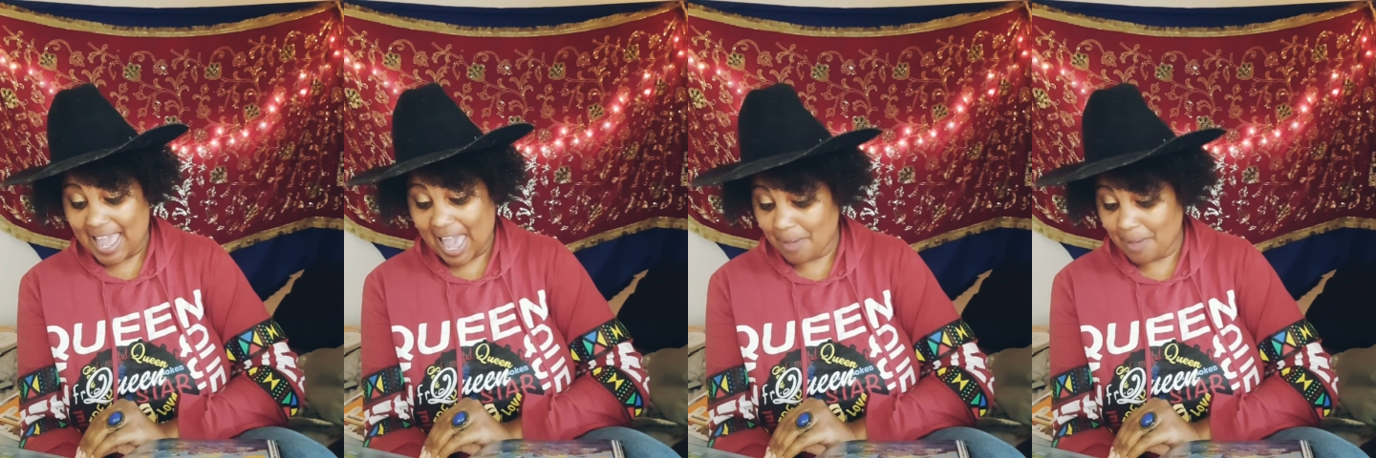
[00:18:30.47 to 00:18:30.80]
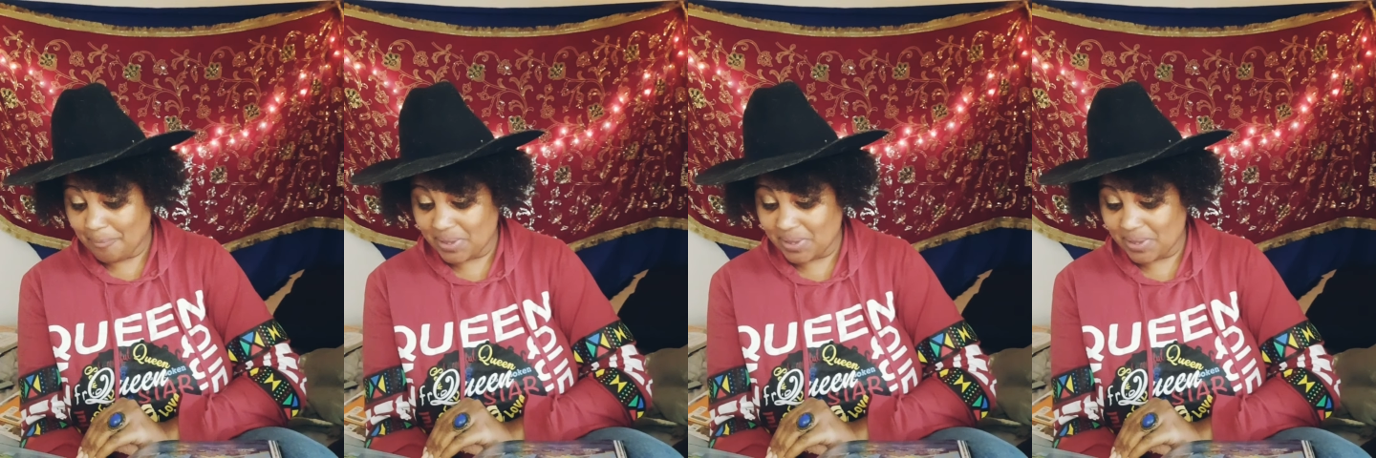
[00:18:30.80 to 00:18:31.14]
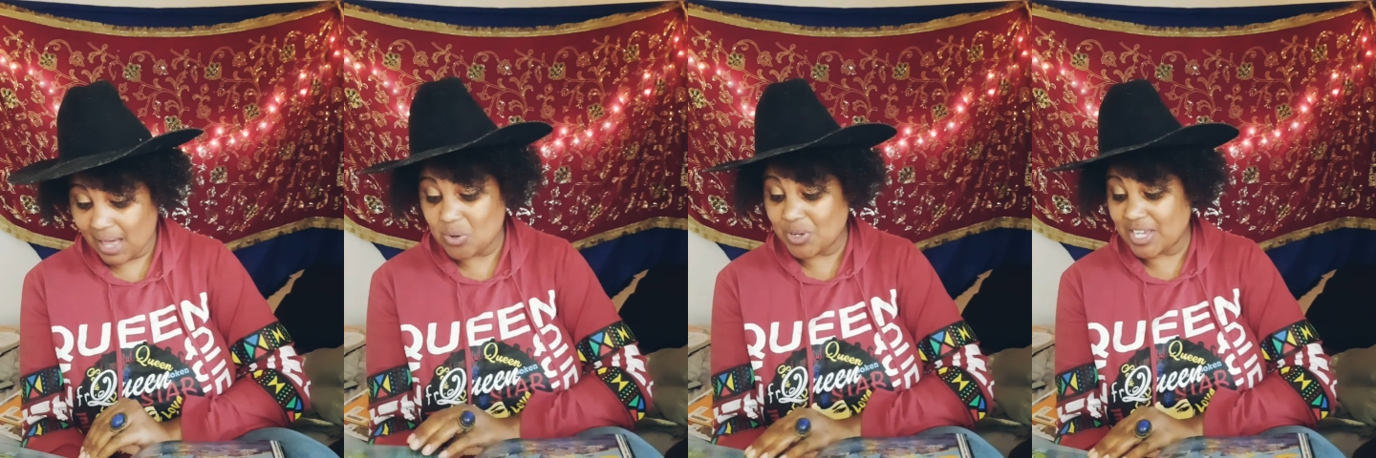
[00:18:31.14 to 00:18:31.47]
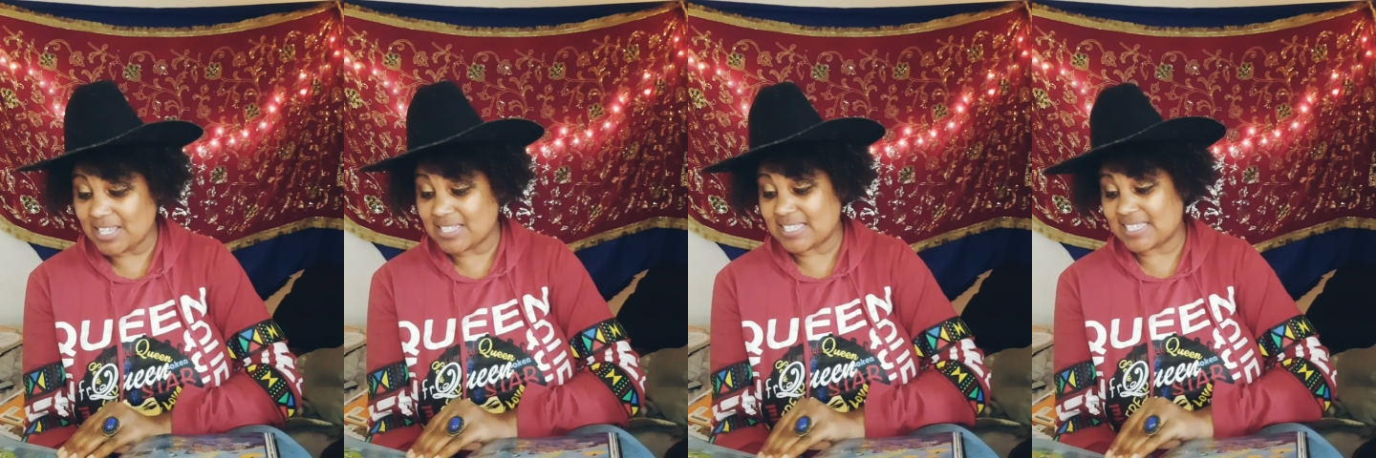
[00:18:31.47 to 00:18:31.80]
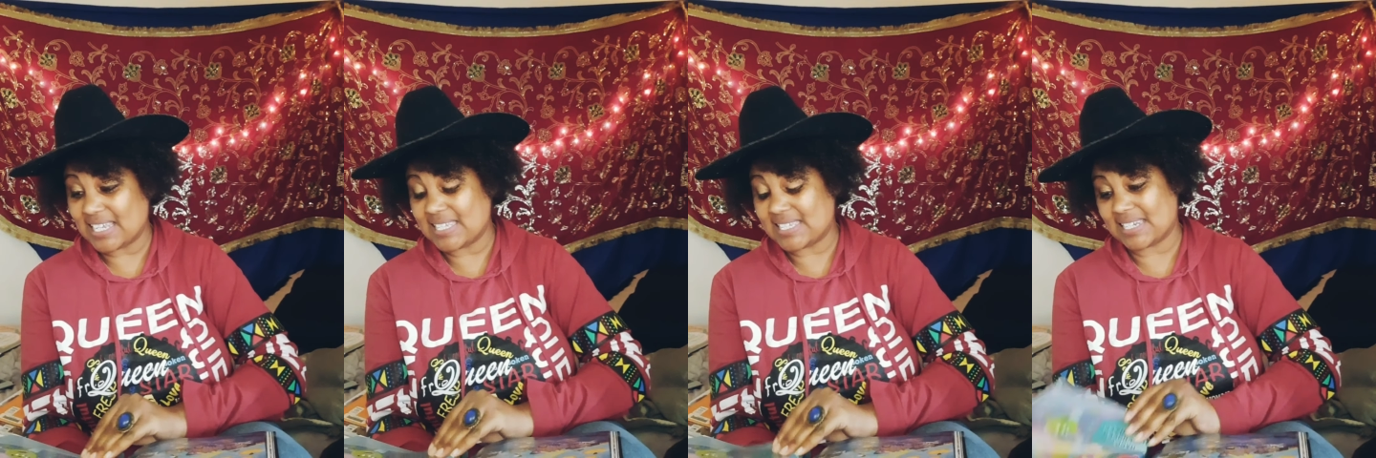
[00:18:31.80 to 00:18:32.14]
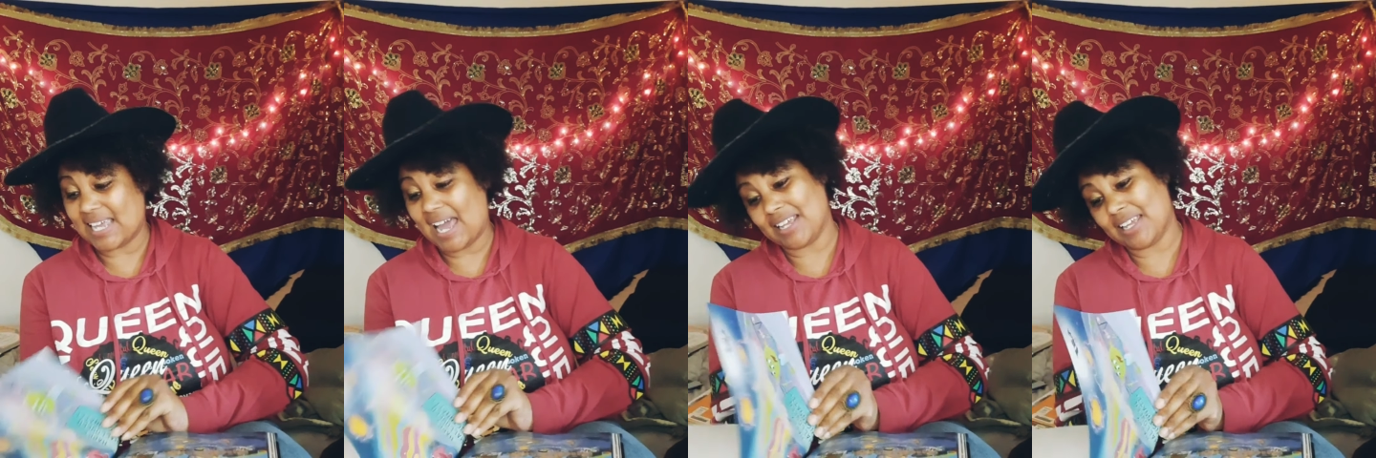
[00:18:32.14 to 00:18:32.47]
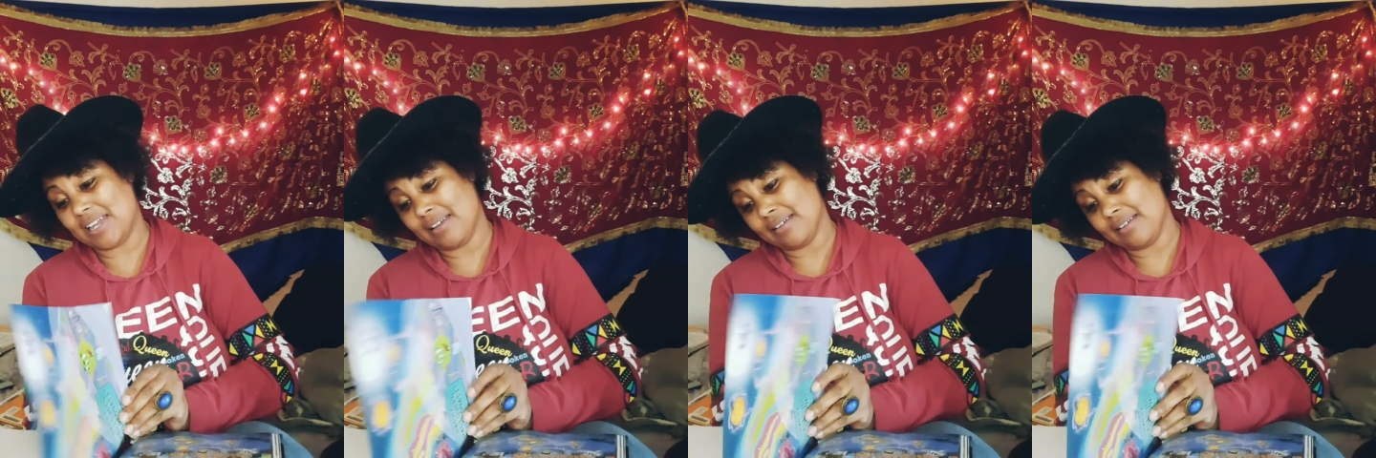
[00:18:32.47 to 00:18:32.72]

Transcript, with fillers: Happy Halloween, Cincinnati.